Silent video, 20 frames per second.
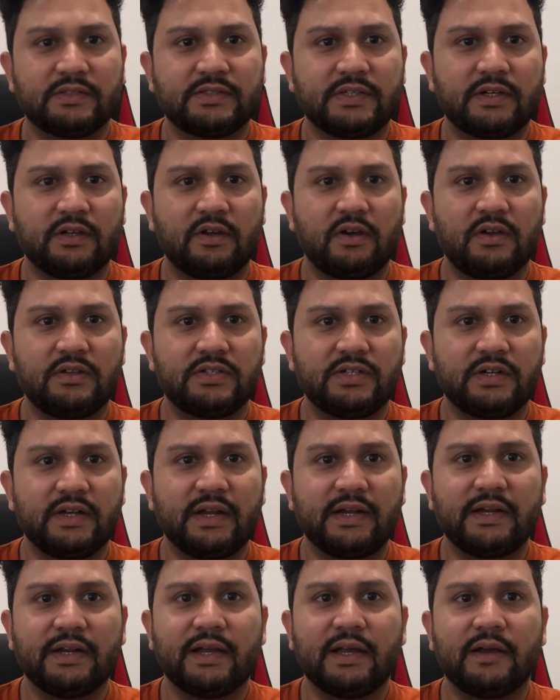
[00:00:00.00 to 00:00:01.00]
technology
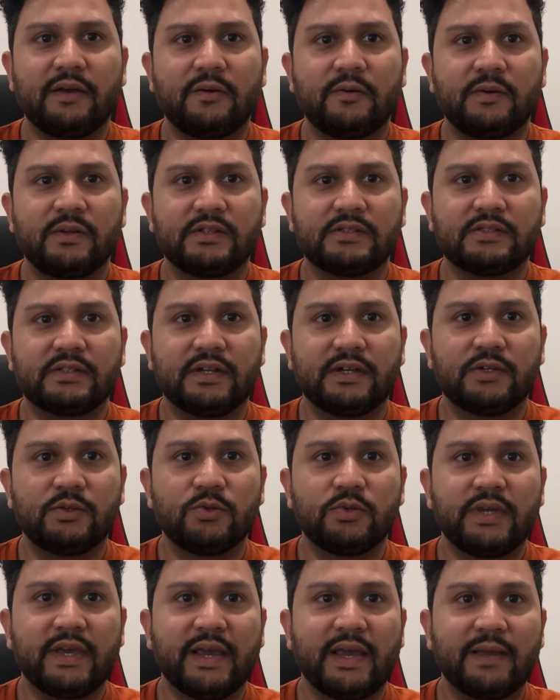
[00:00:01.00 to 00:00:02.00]
right now is there are 2
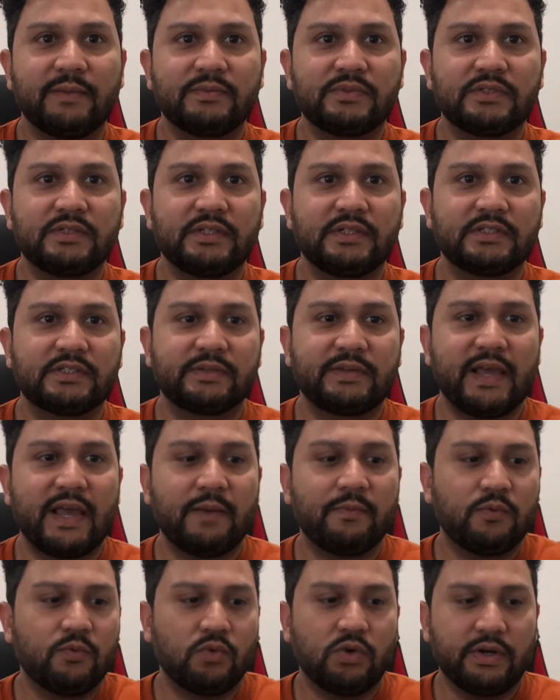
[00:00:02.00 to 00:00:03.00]
camps. There is
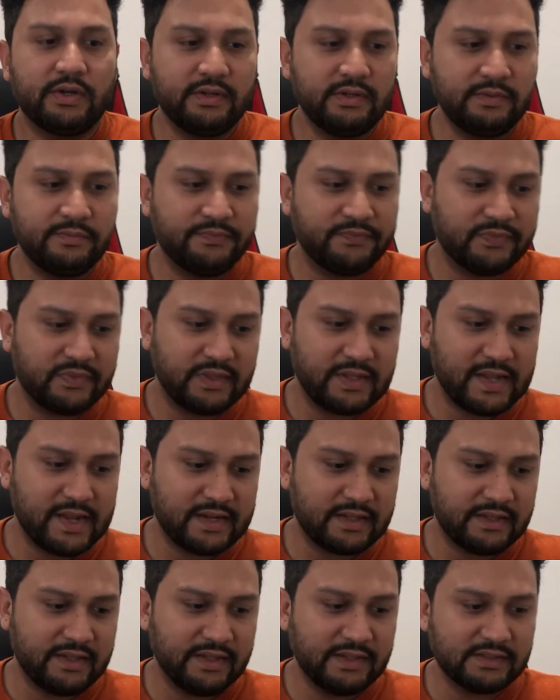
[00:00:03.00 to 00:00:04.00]
camp 1
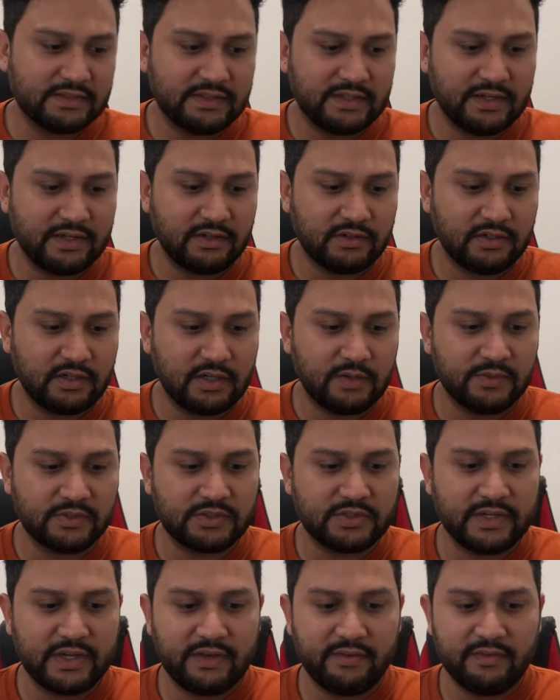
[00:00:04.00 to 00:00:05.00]
that thinks that autonomous
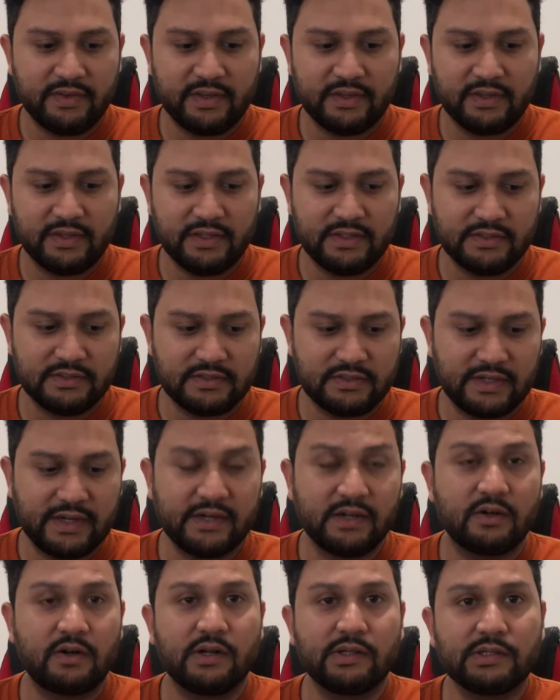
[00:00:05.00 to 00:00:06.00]
driving is
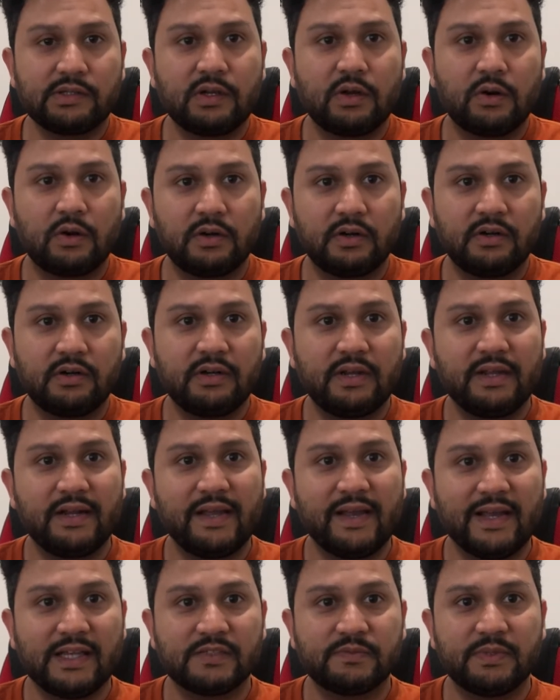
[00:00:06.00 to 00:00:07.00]
right around the corner and
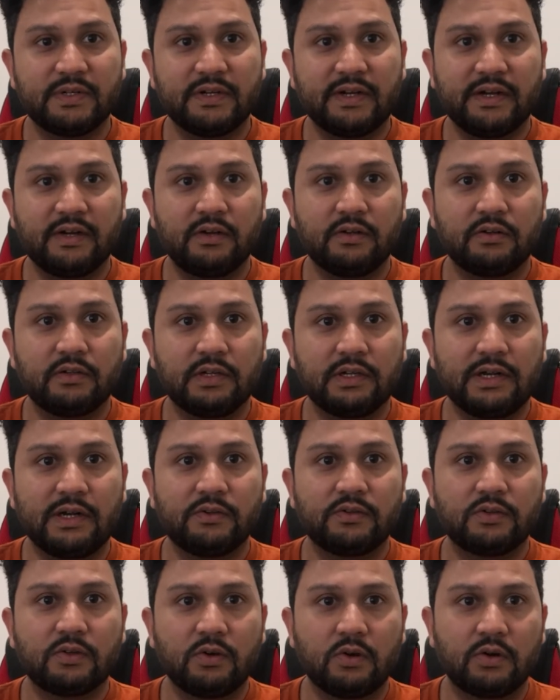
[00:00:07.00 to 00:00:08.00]
has been right
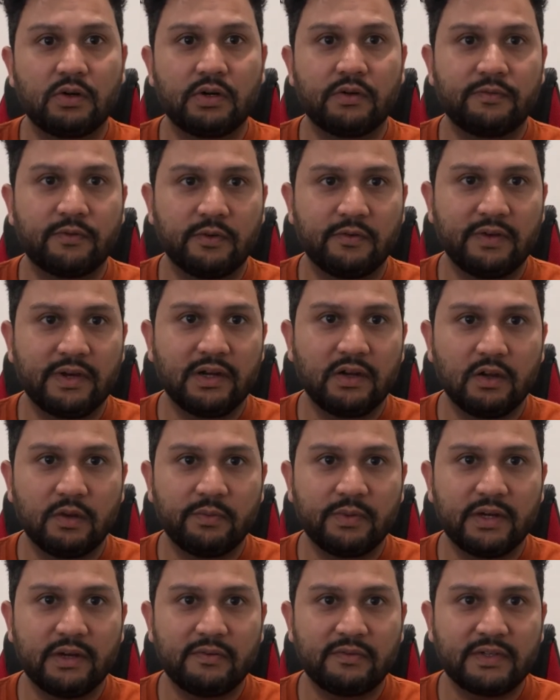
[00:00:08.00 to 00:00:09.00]
around the corner for a very long
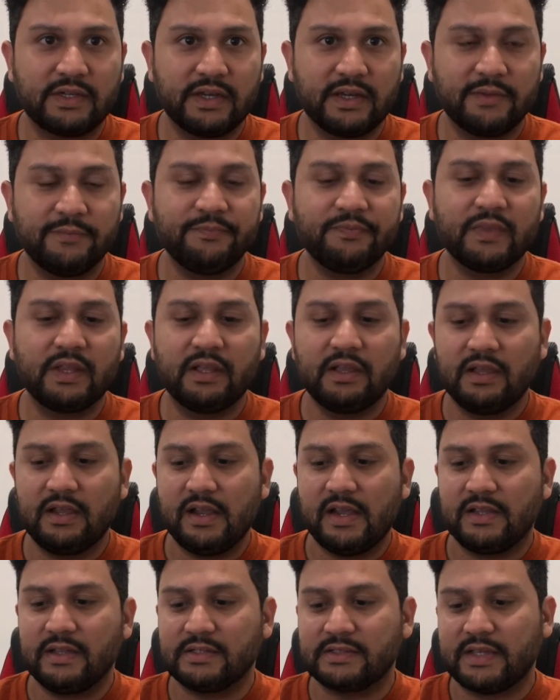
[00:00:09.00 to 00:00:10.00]
period of time.
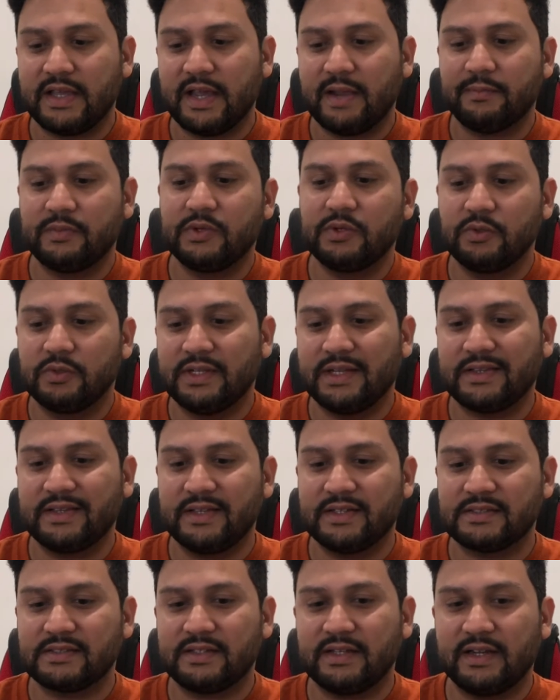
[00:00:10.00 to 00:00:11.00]
There's camp 2 that
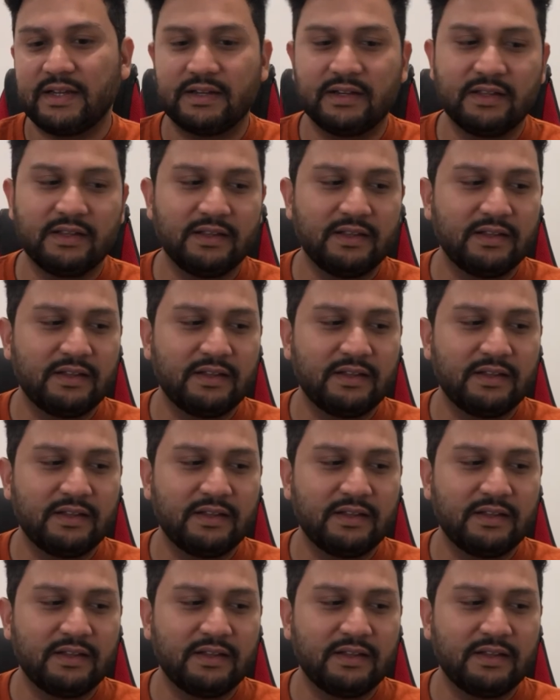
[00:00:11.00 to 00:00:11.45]
thinks that,